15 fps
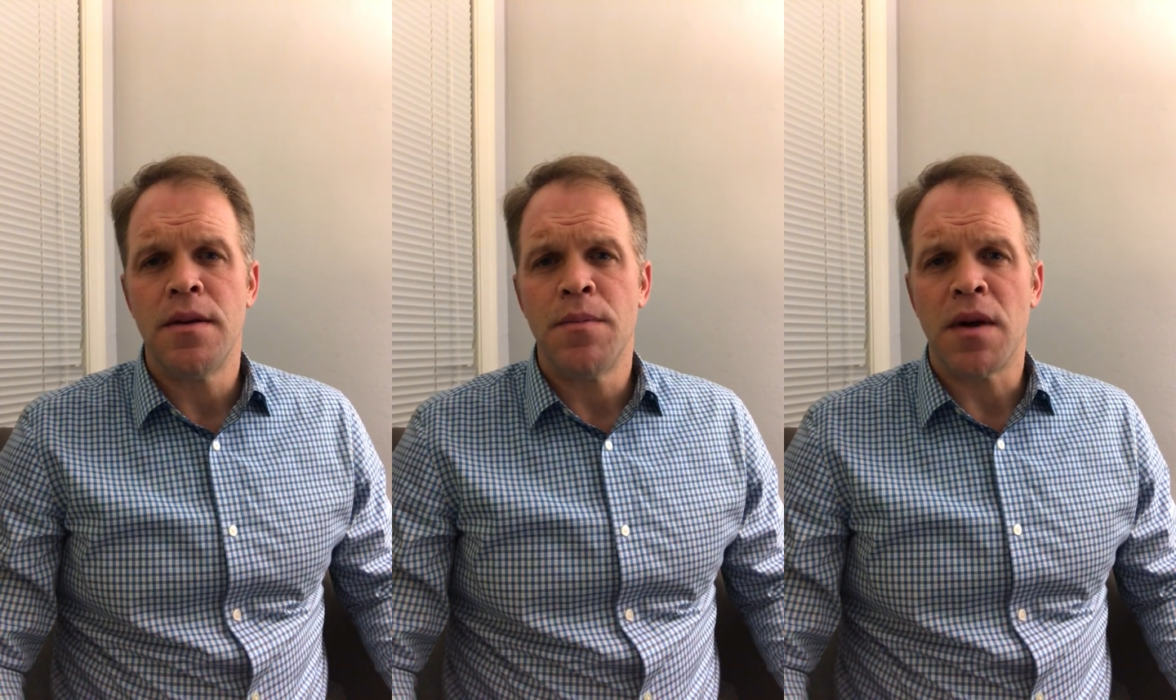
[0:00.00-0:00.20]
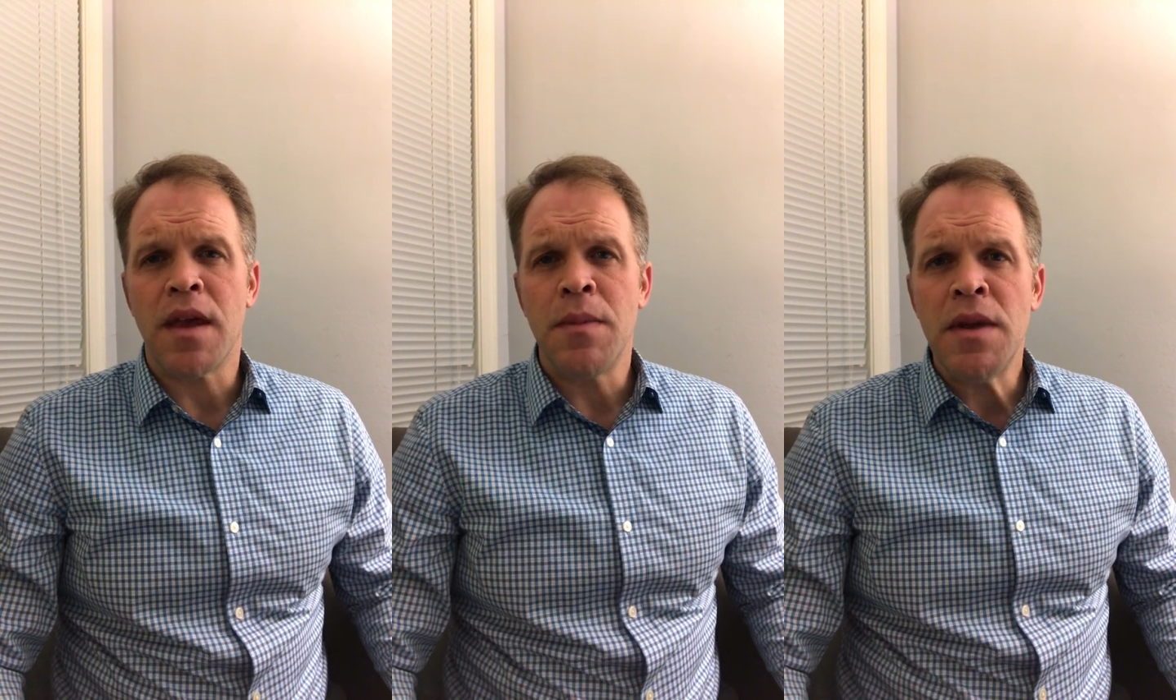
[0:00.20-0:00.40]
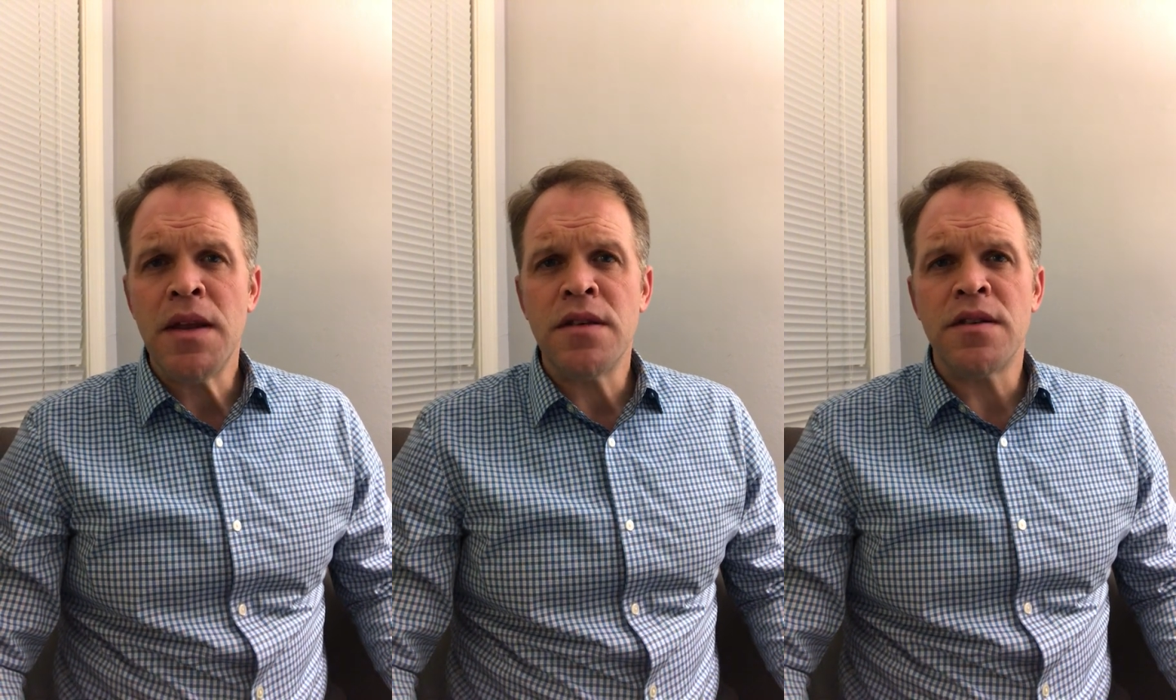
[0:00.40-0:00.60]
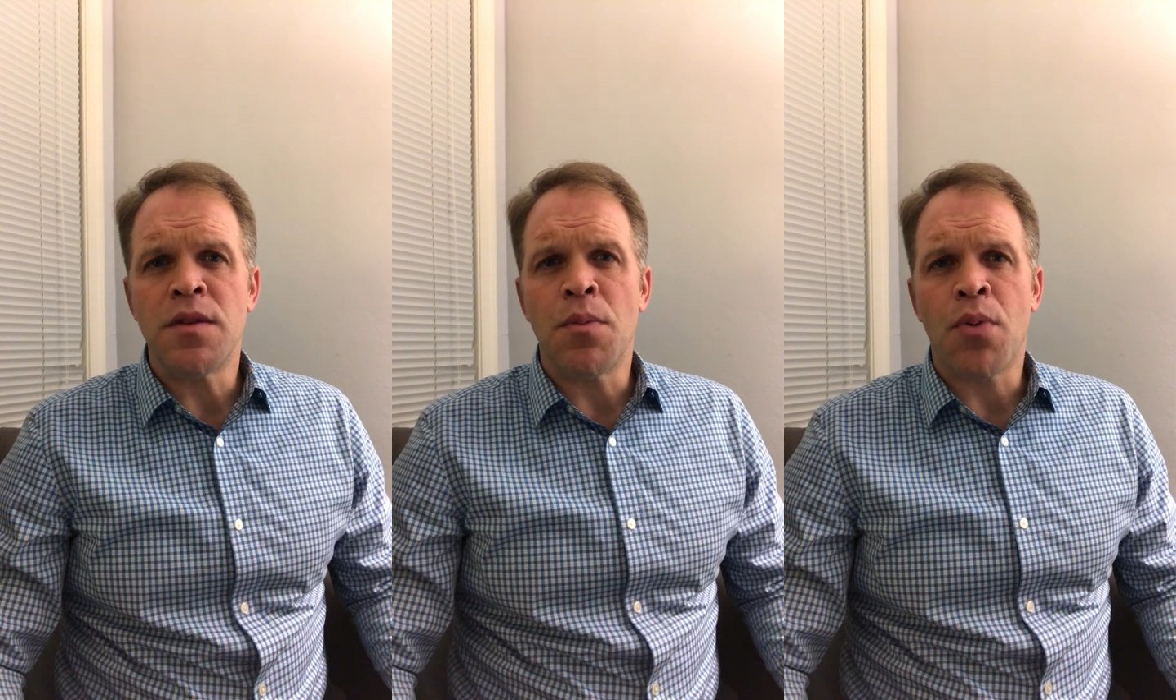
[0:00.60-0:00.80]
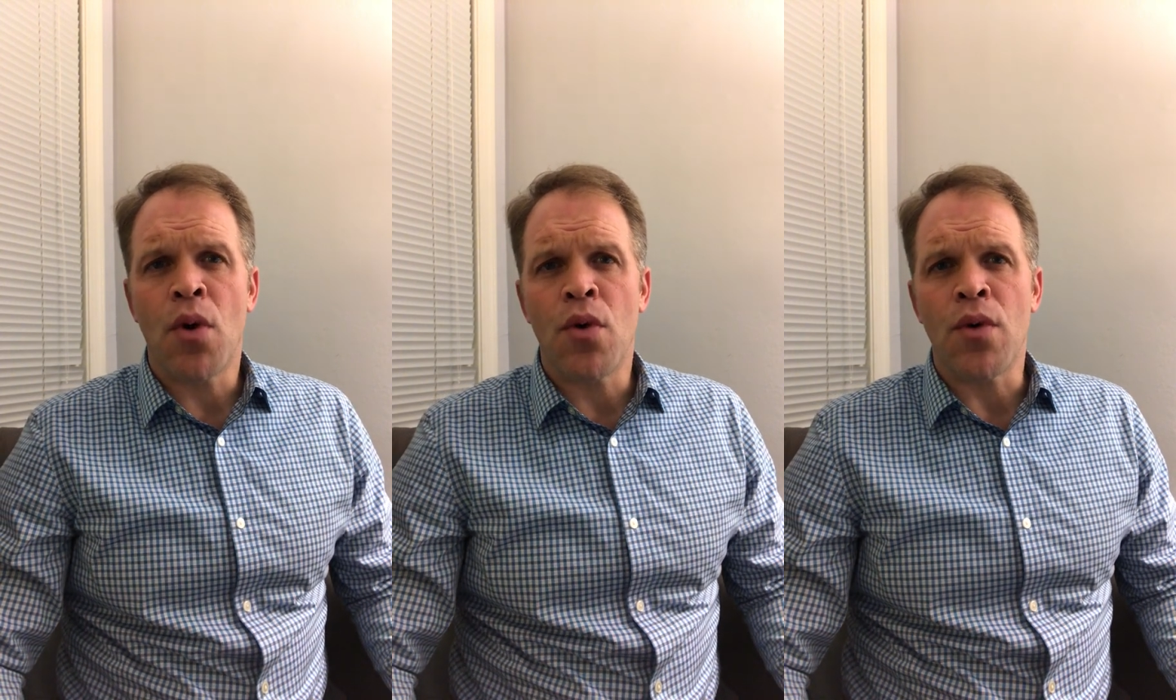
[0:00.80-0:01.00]
But committing to
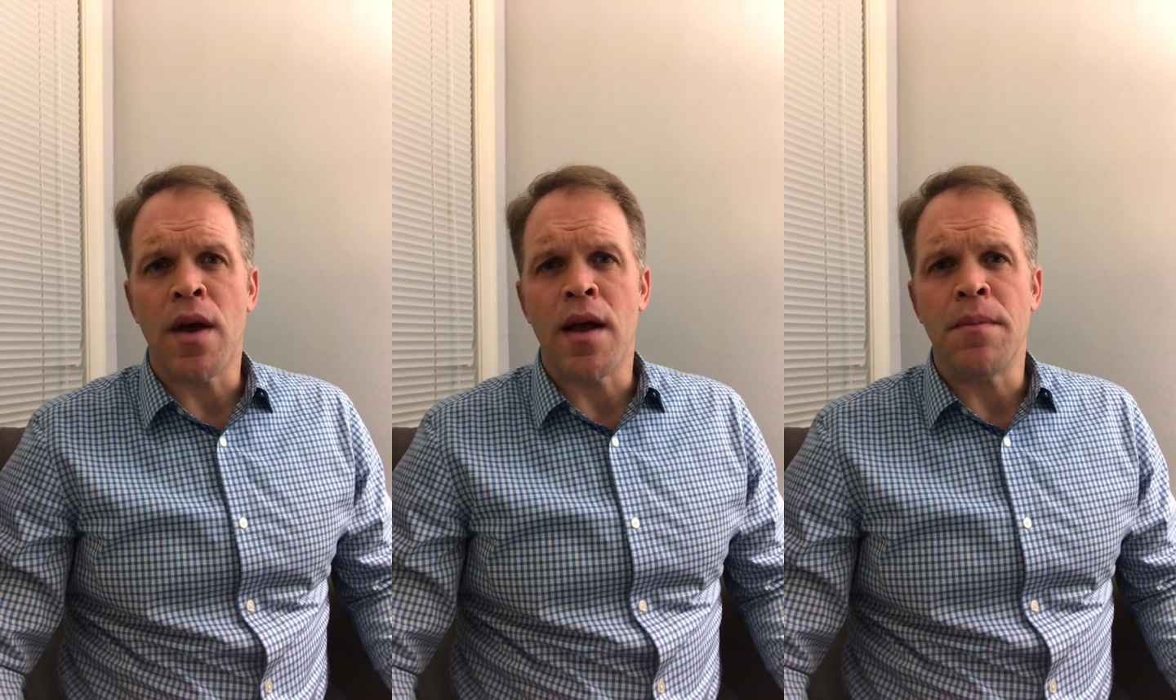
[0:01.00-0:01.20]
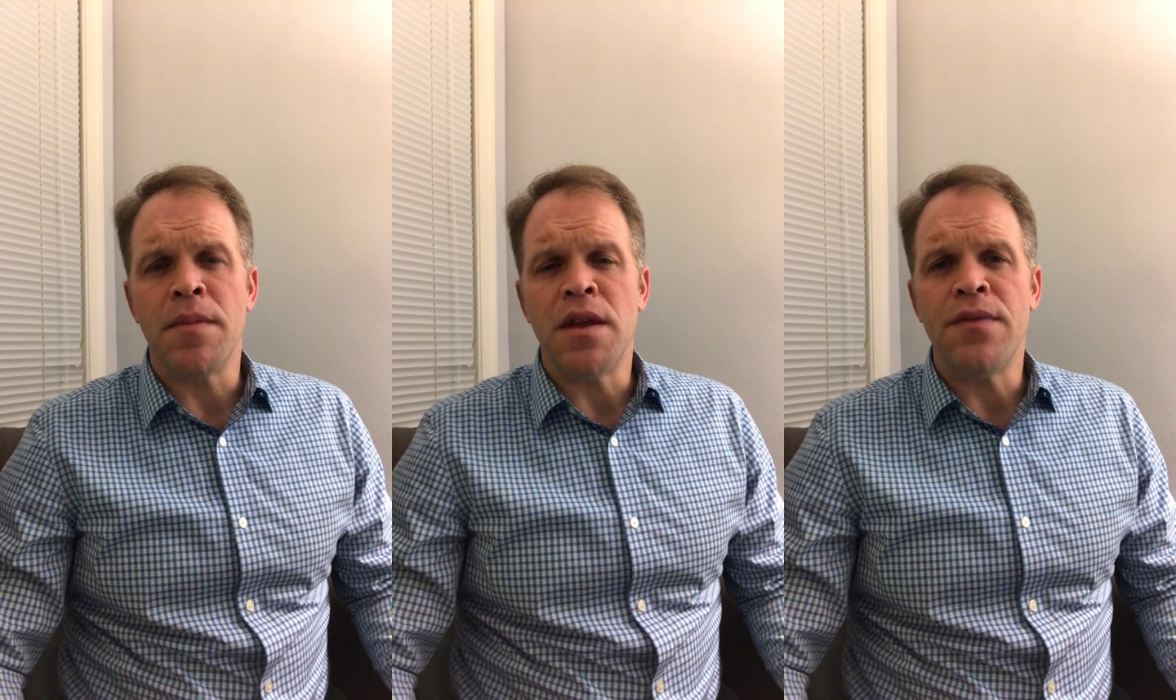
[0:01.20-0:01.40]
the program